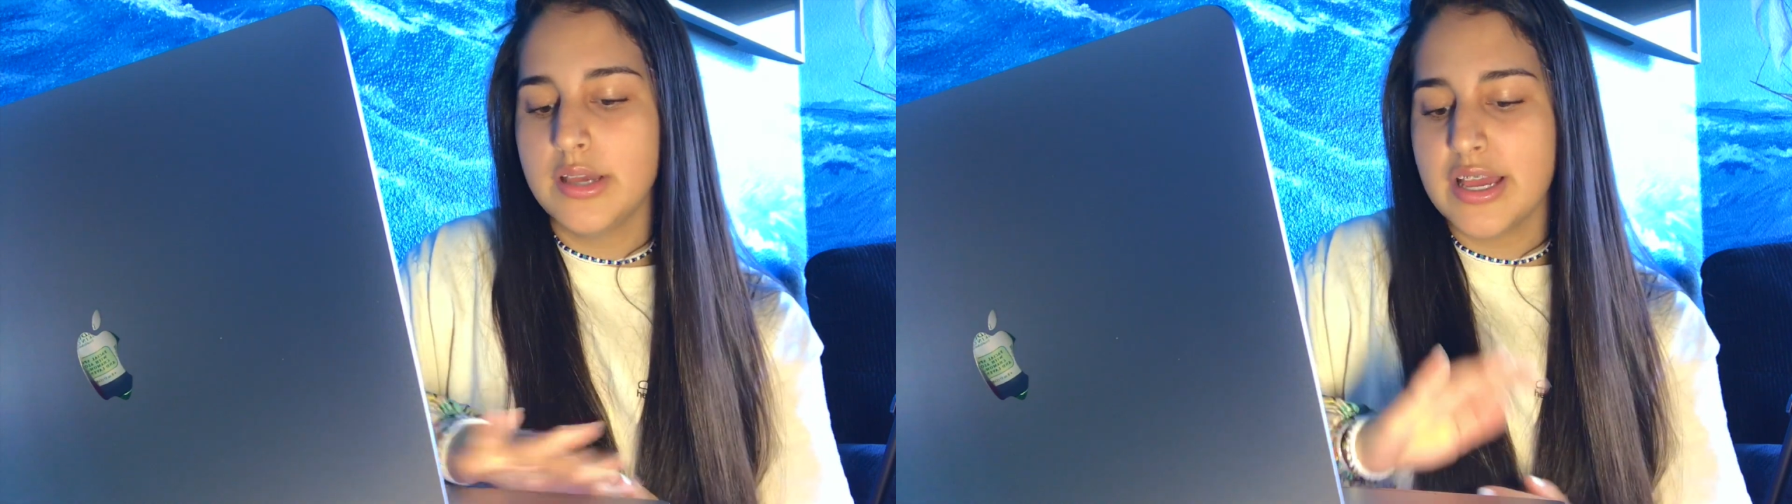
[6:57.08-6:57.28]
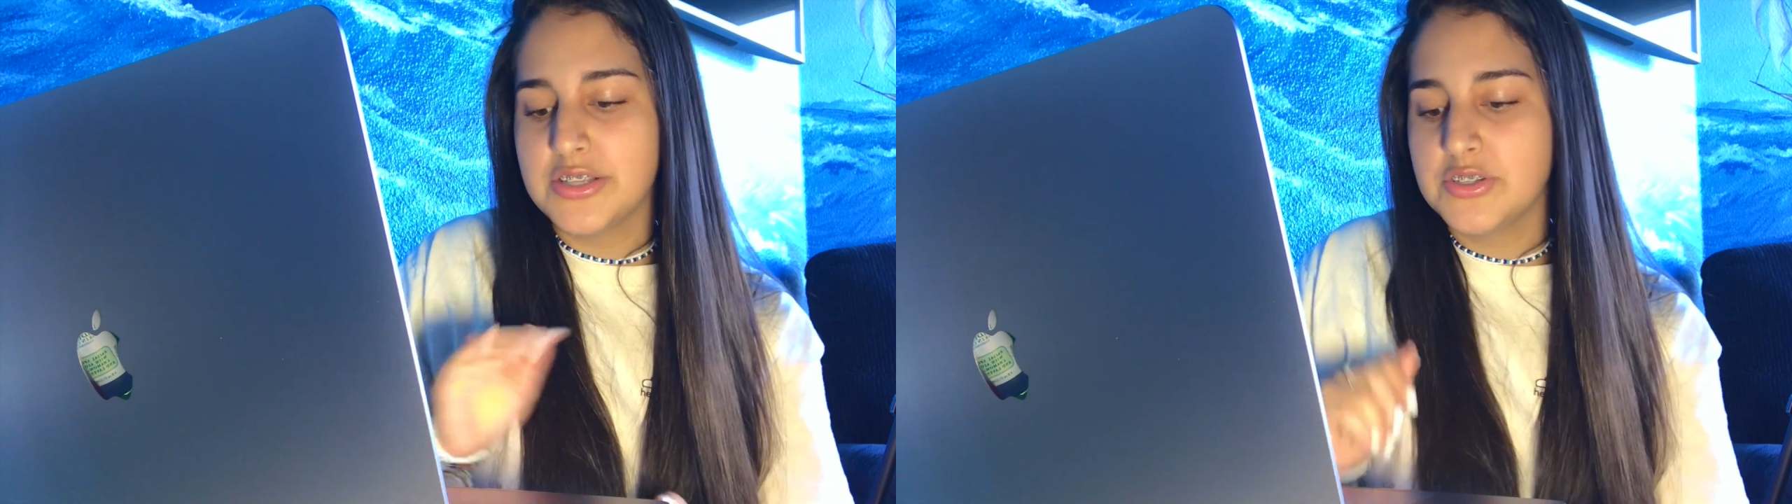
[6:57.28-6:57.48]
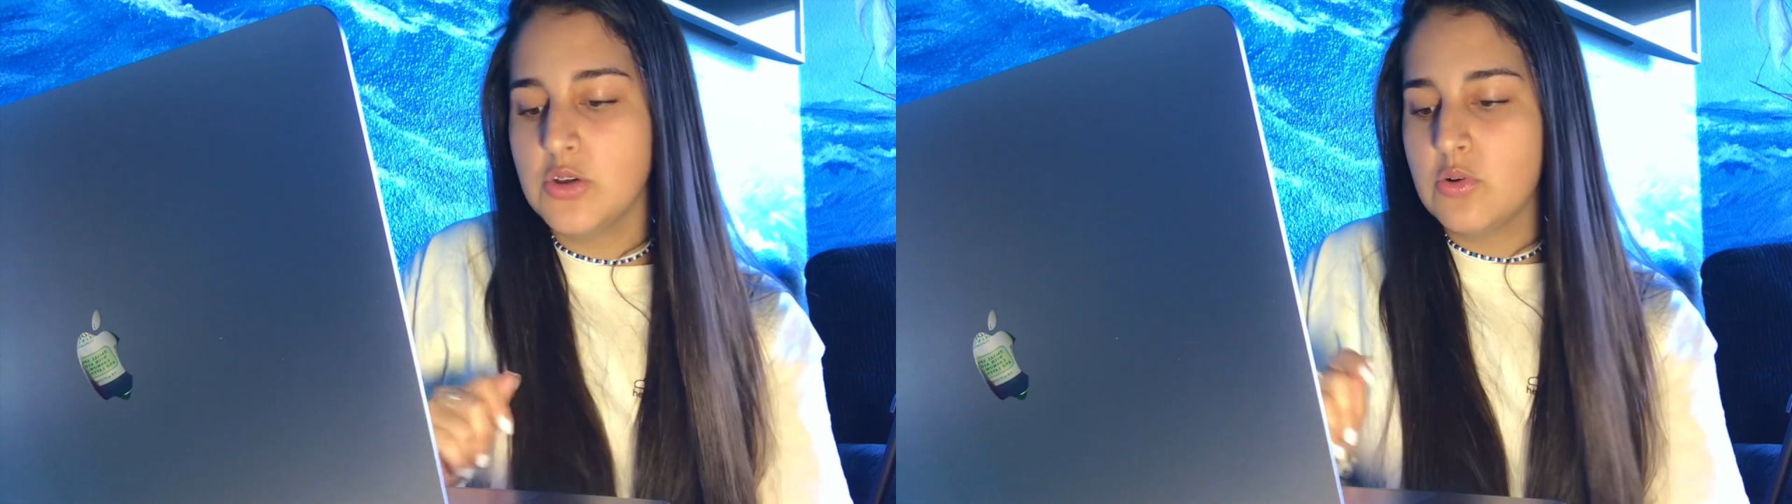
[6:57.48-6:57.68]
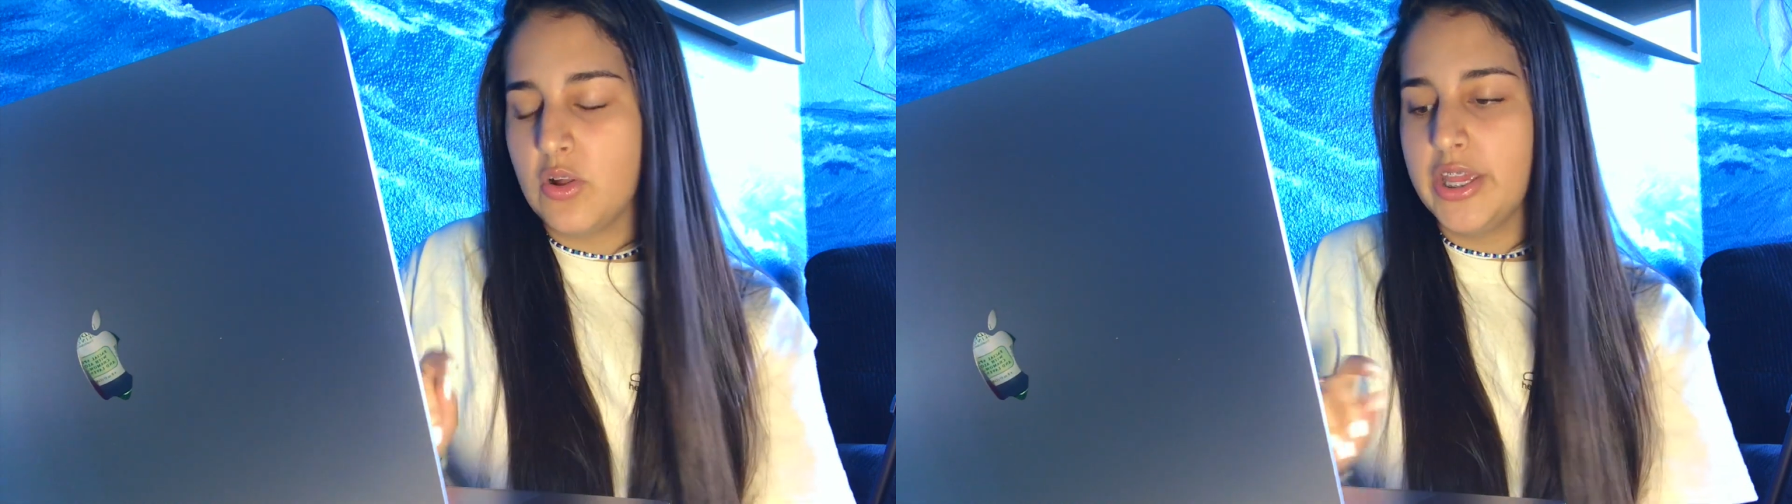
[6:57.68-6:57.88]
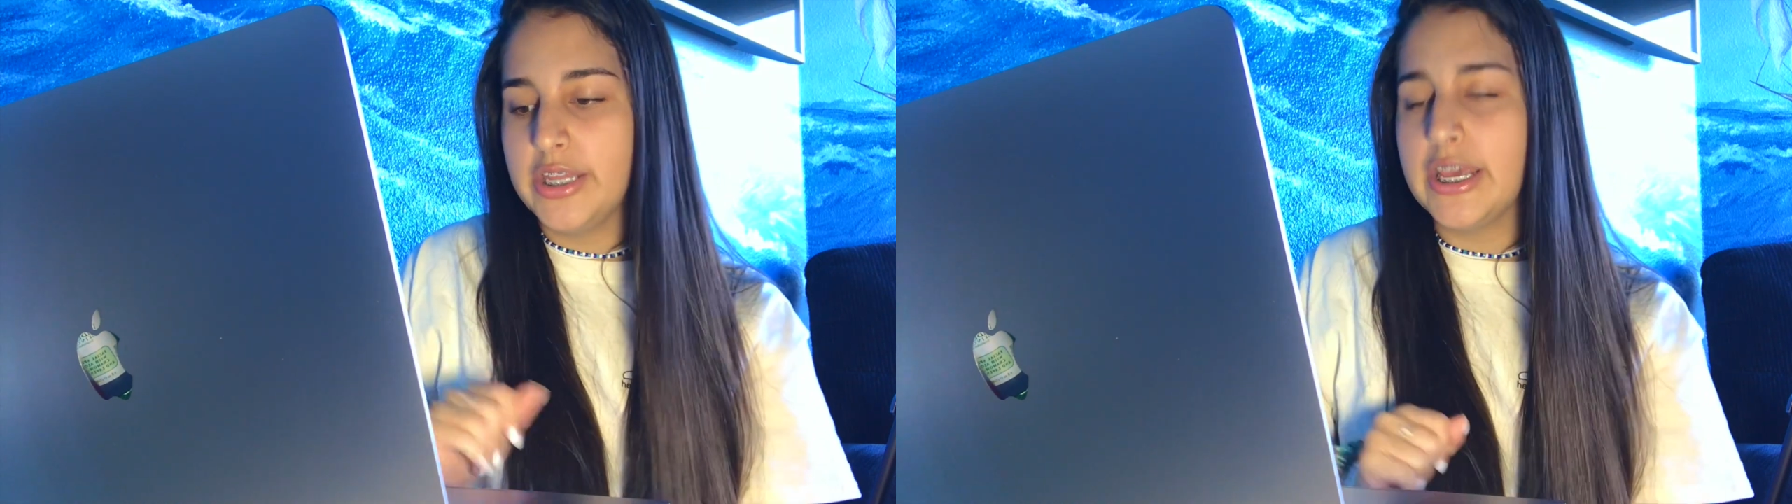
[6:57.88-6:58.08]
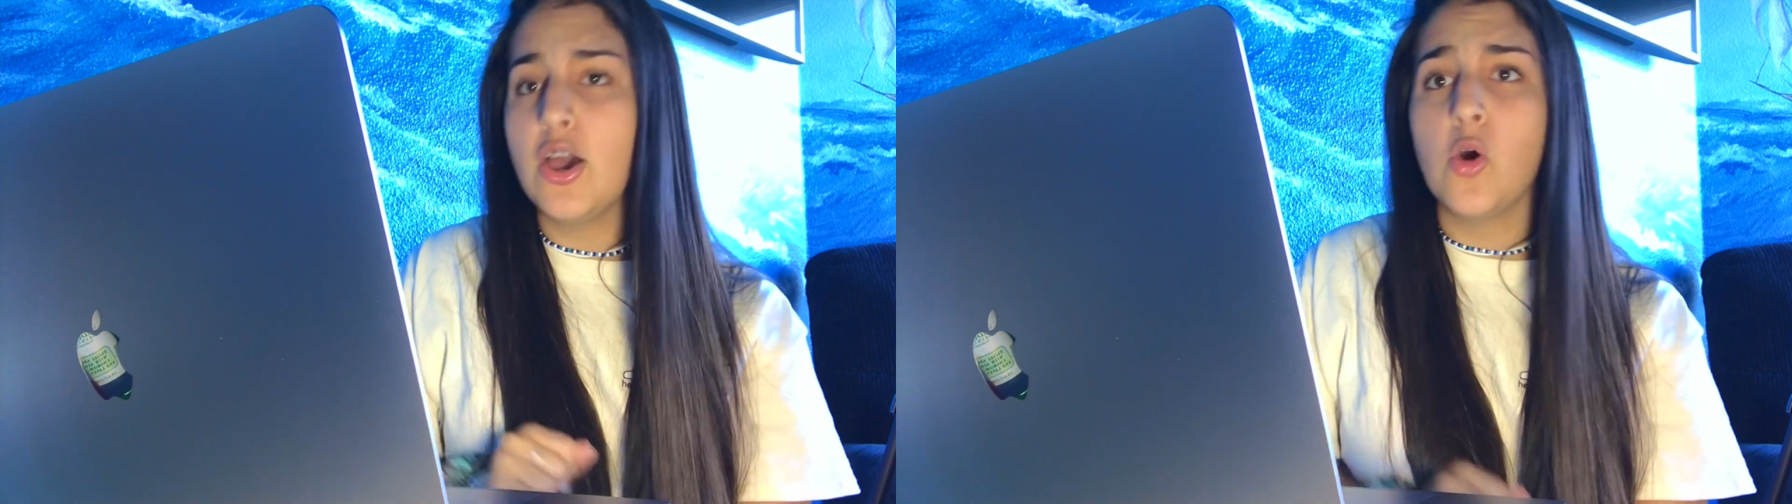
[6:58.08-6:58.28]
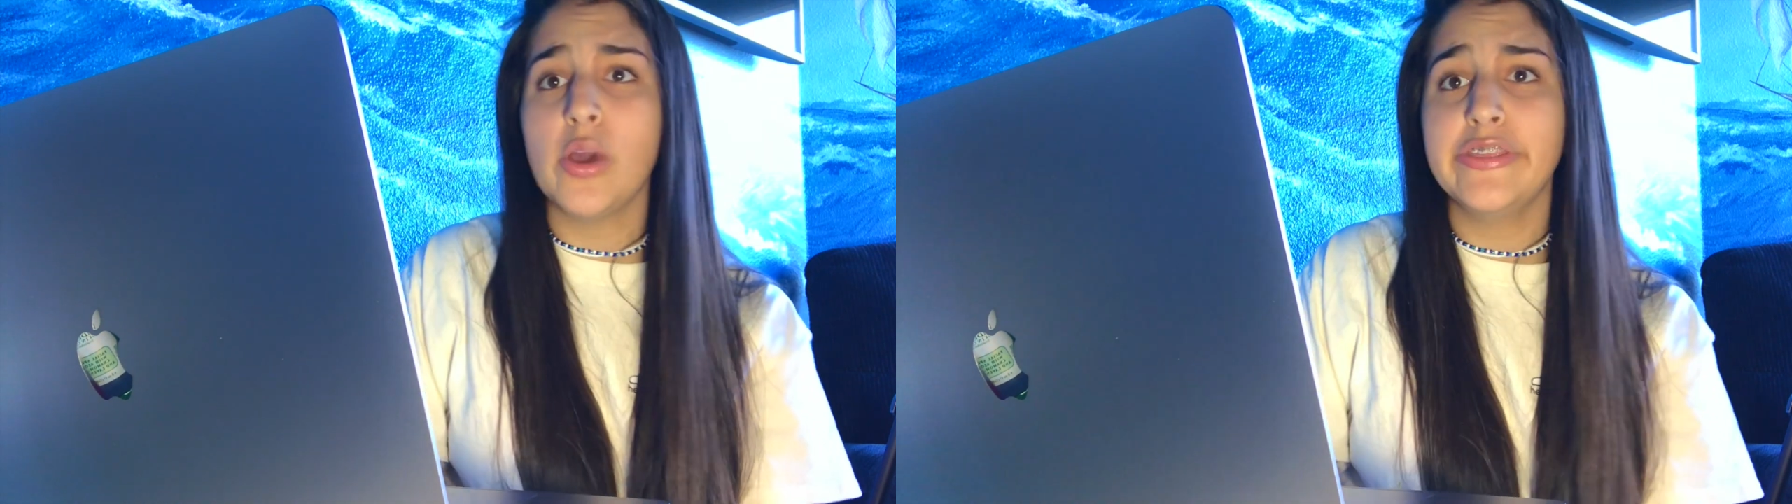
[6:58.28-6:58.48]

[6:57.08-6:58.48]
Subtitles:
It's so clean. Oh,